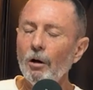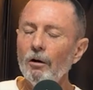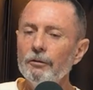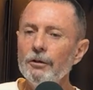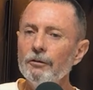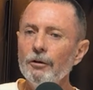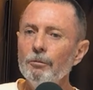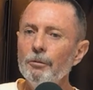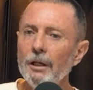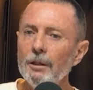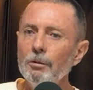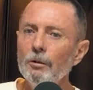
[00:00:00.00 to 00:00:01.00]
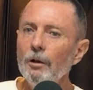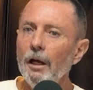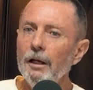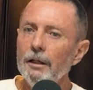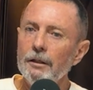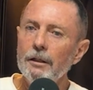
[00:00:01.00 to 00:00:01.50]
of different people,
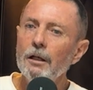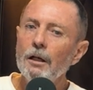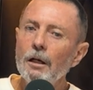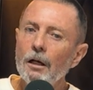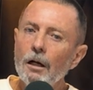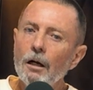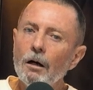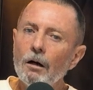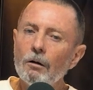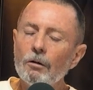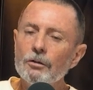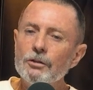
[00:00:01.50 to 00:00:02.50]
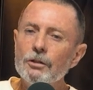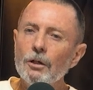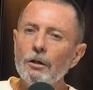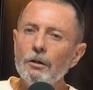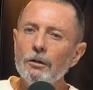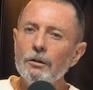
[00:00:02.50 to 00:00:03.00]
and
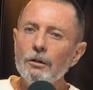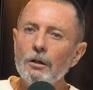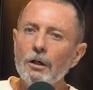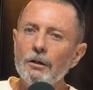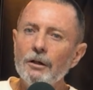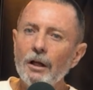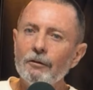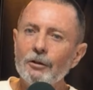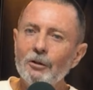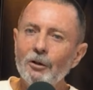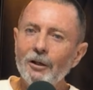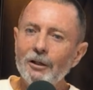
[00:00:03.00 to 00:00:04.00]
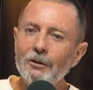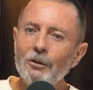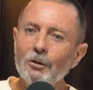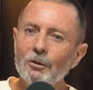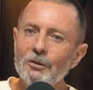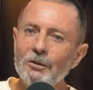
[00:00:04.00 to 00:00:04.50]
also another guy
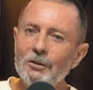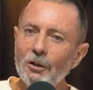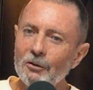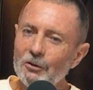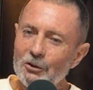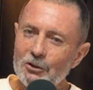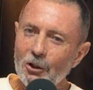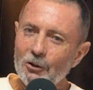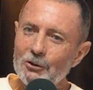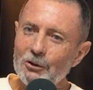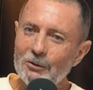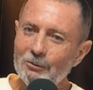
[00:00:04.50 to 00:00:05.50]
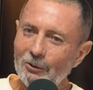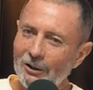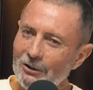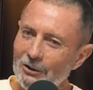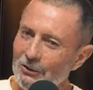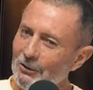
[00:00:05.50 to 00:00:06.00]
called Don Johnson, which is